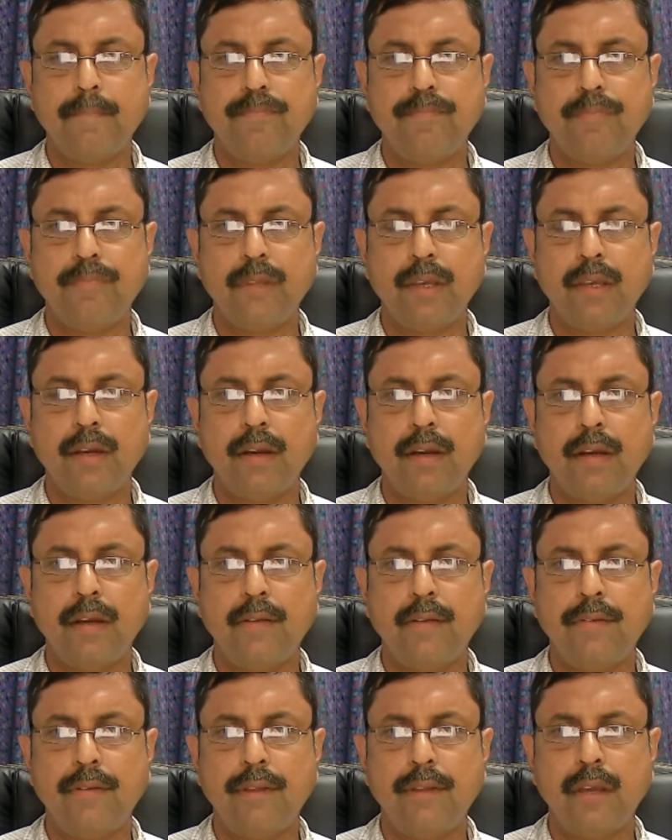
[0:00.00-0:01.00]
It's
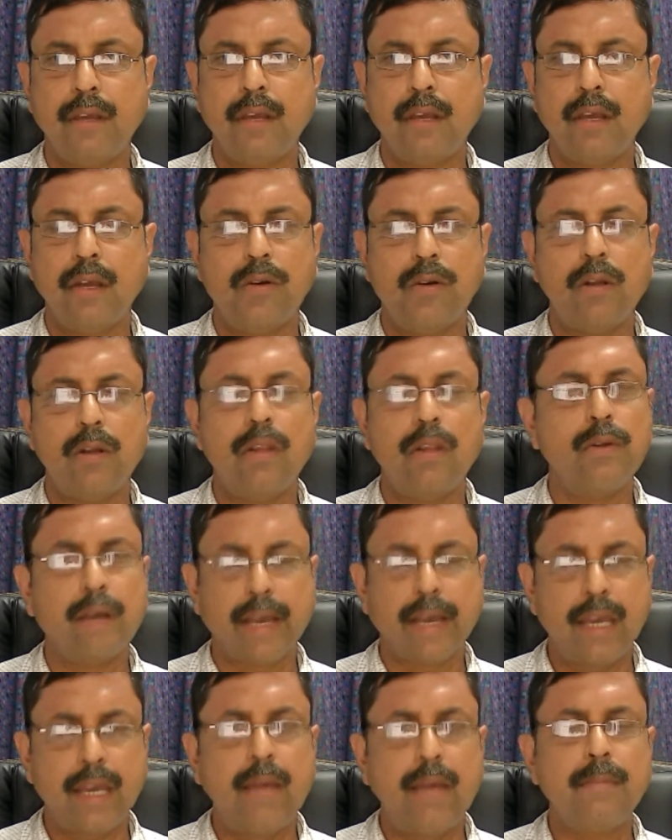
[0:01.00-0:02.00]
although
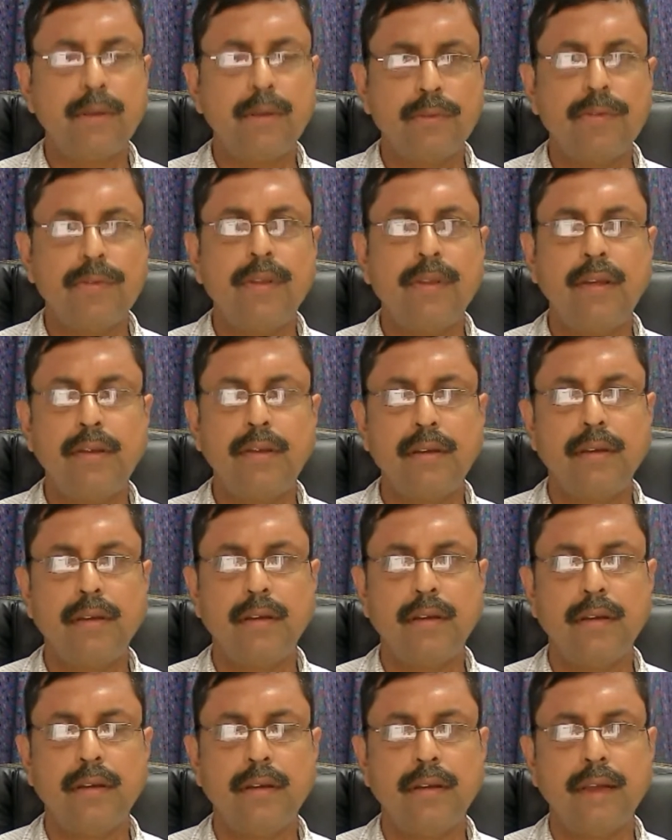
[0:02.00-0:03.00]
I am using
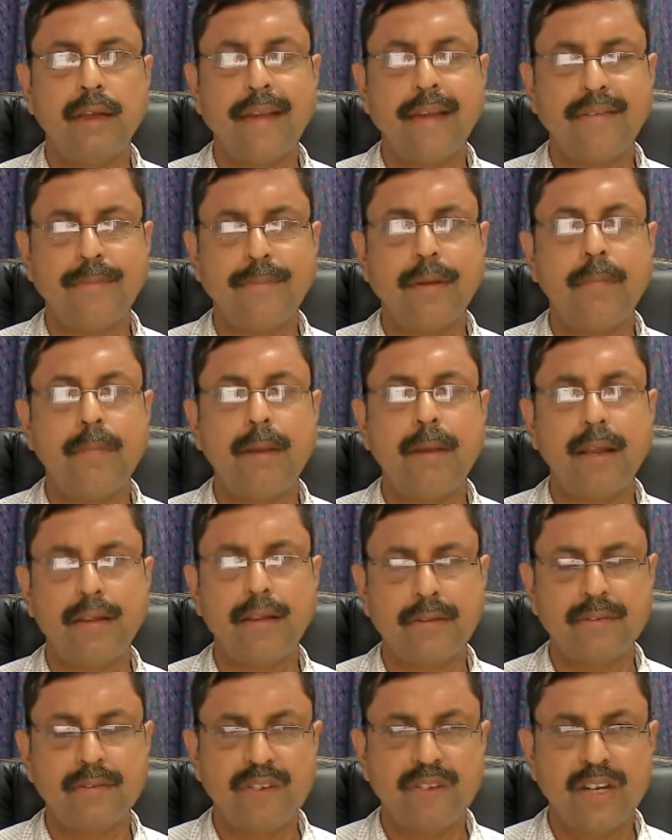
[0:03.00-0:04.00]
Aspen Plus
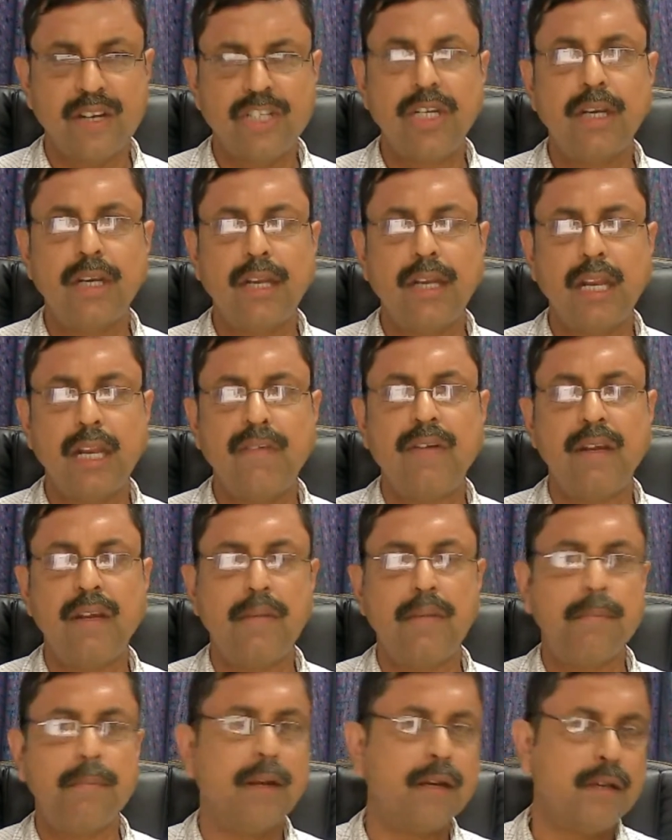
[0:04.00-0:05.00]
version
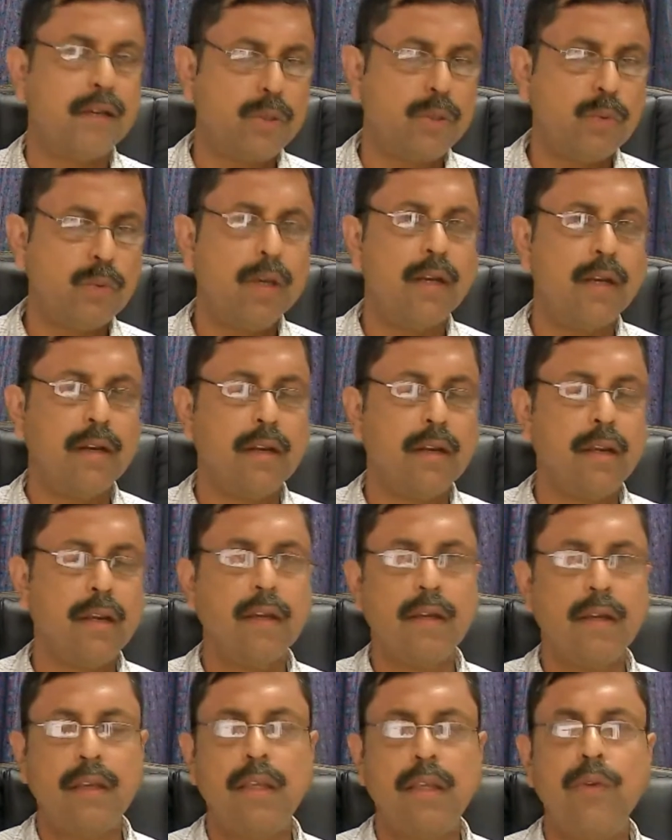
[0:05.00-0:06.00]
11, but you are
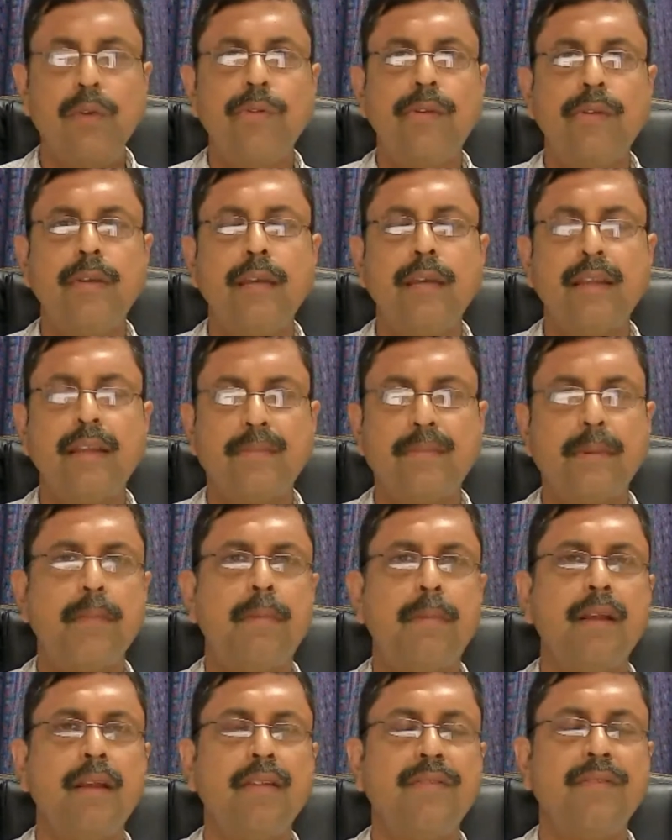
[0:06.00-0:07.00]
using Aspen
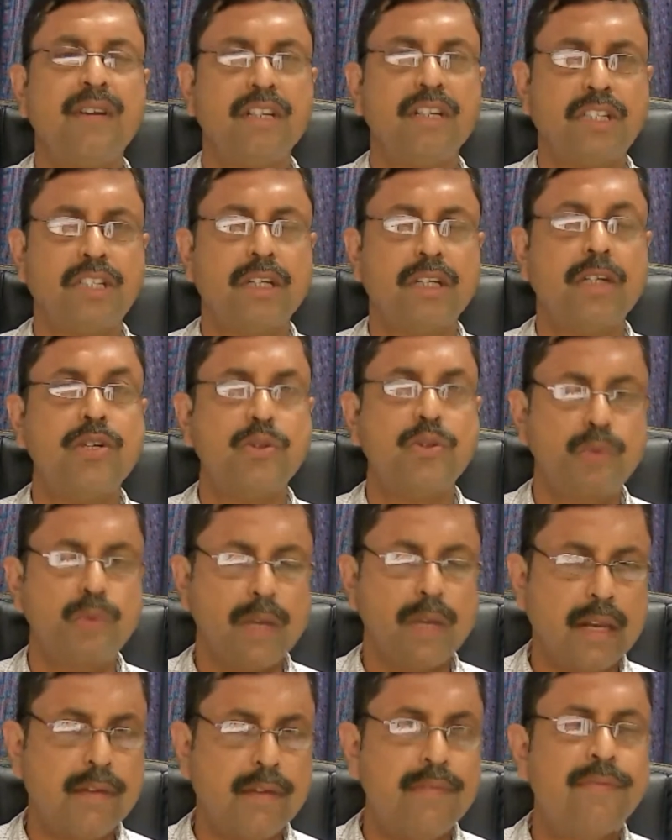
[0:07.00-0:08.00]
Plus version
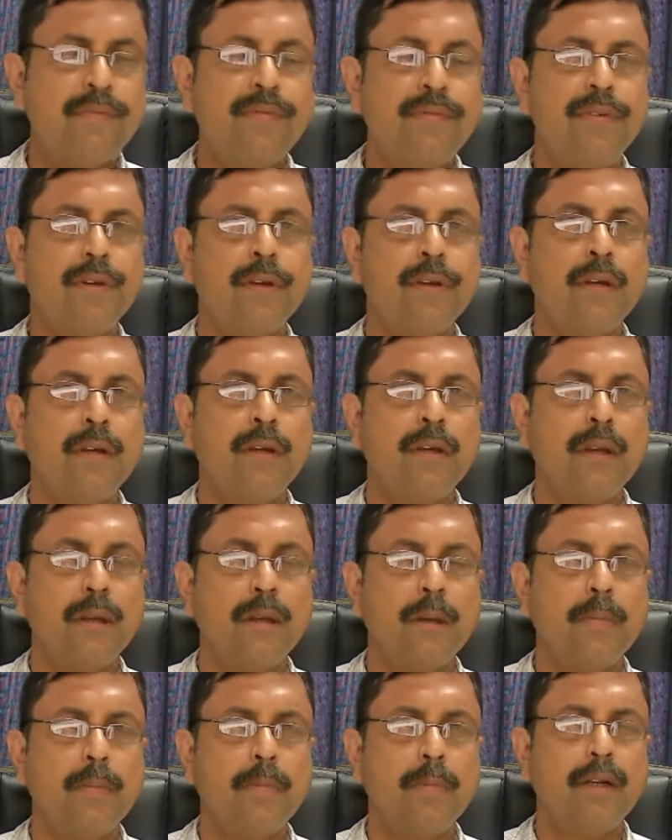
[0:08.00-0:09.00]
12,
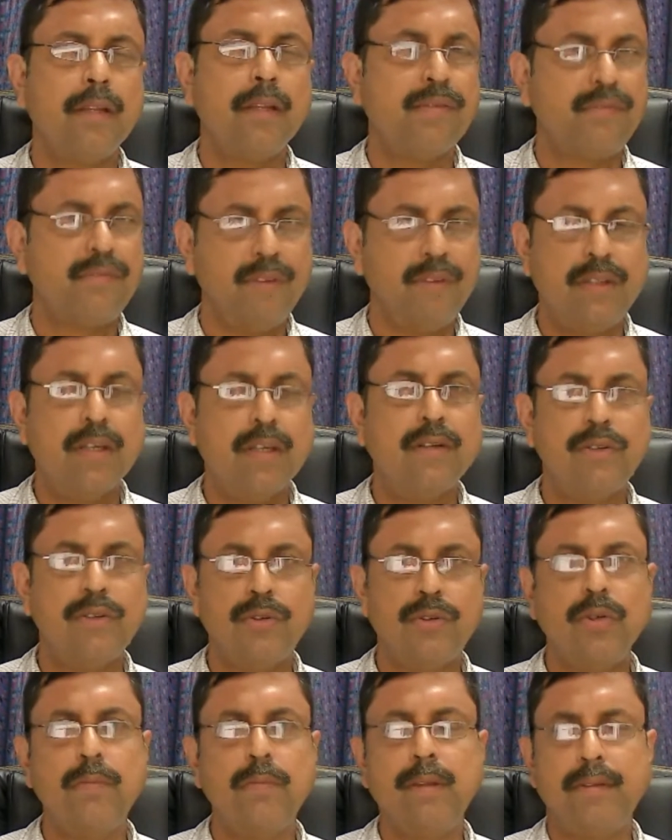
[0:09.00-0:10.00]
but the features
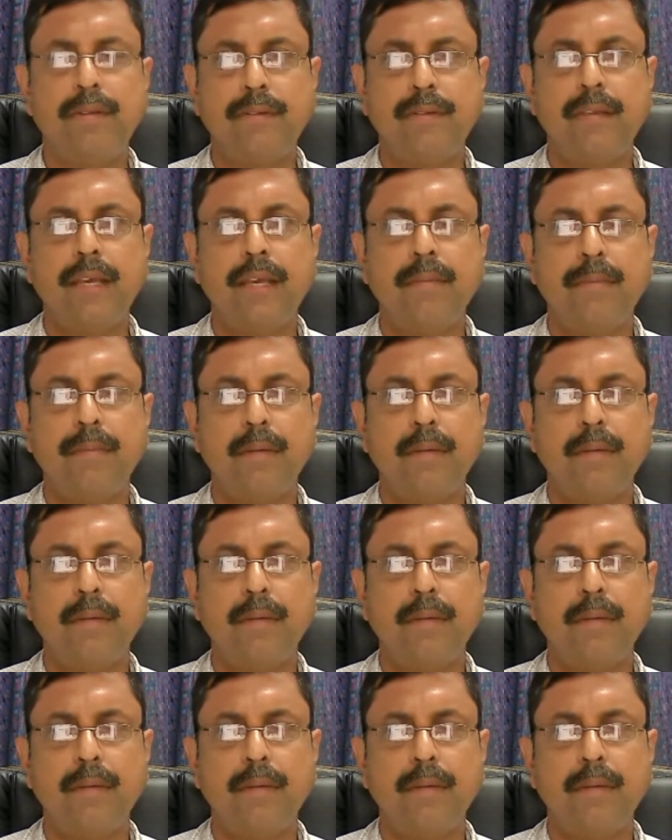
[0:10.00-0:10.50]
should be same.